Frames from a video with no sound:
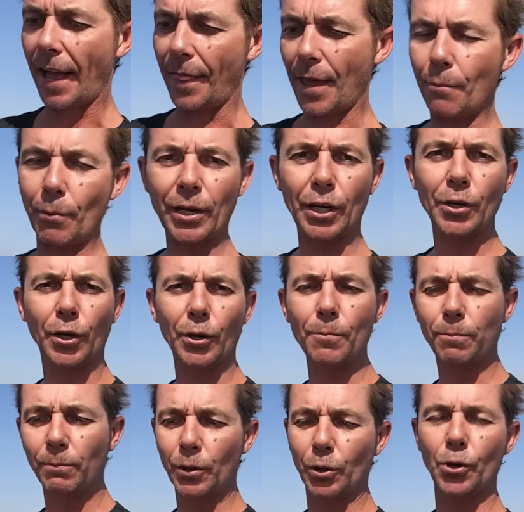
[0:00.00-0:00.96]
And then we can
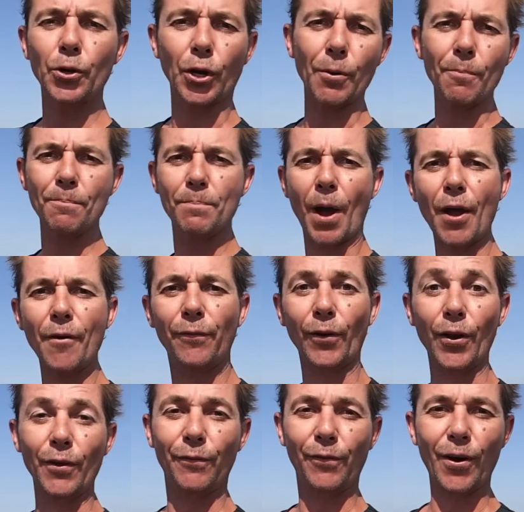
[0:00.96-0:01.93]
cook, cook them both
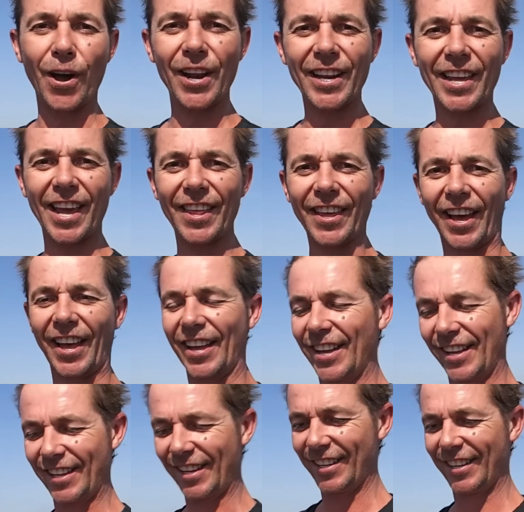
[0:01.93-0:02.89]
on the fire together.
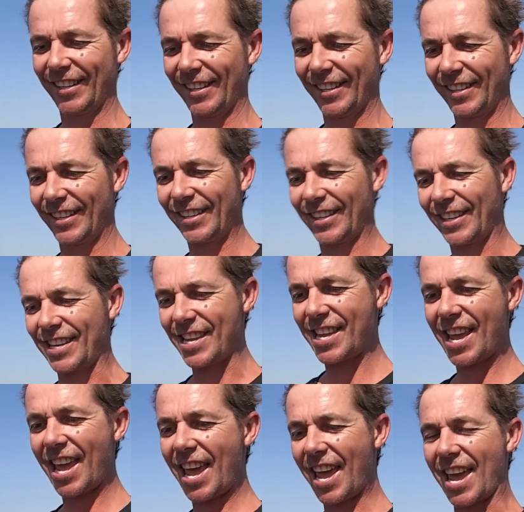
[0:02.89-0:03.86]

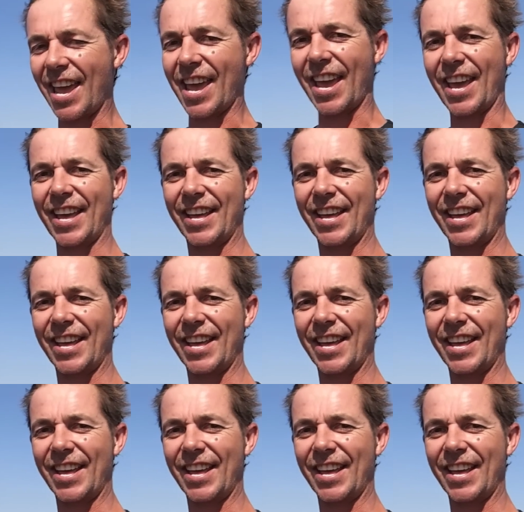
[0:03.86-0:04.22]
Yeah.